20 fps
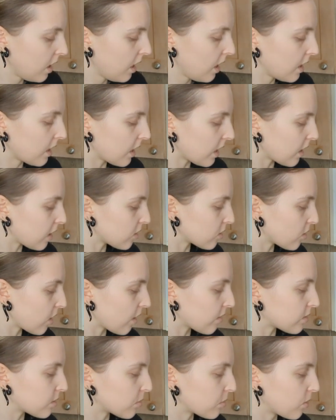Then I also
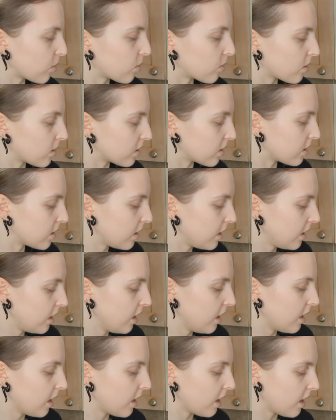have some corn,
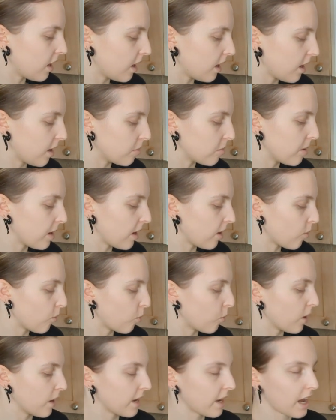
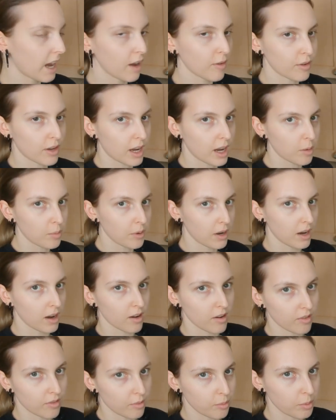1/2 cup
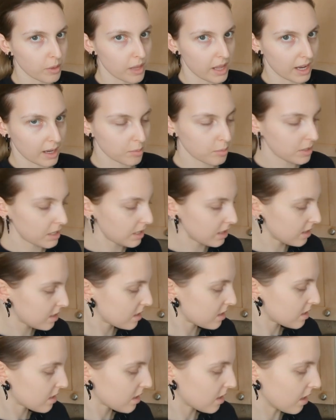of black
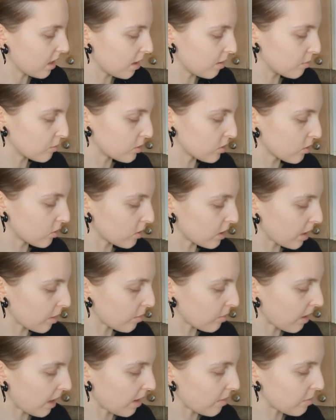beans, so
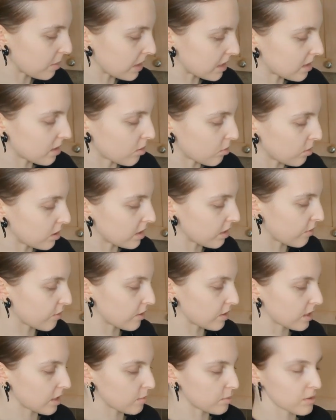that makes 3
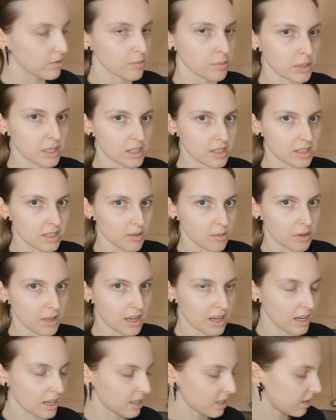different types of beans that we
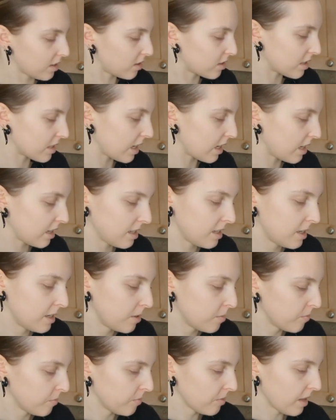had in our day.
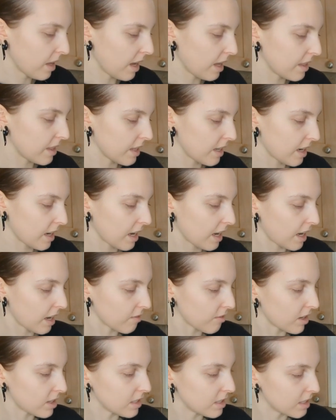And then I have
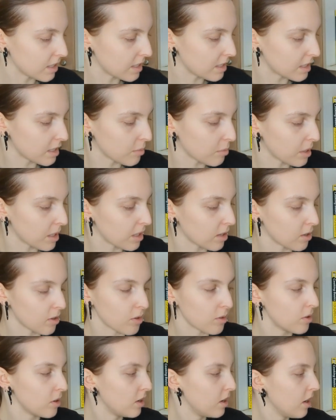onion and
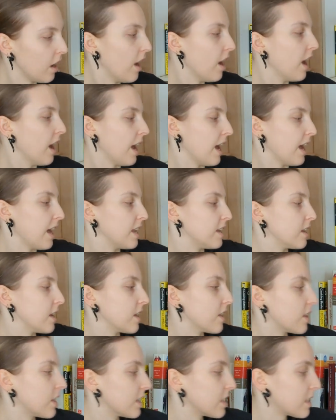tomato, and
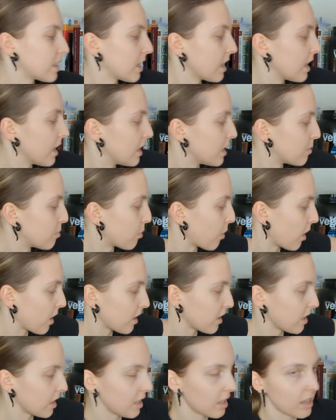this is
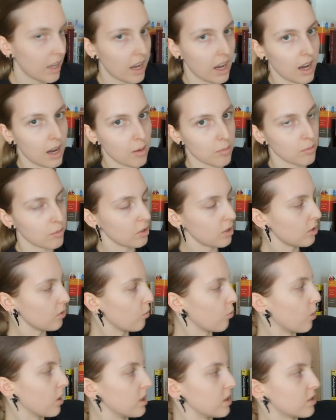broccoli,
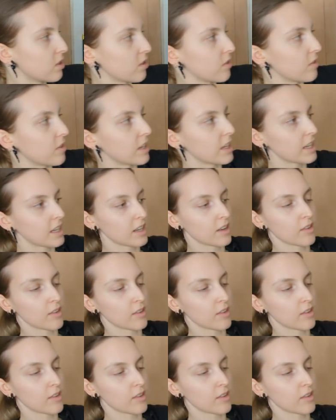1 serving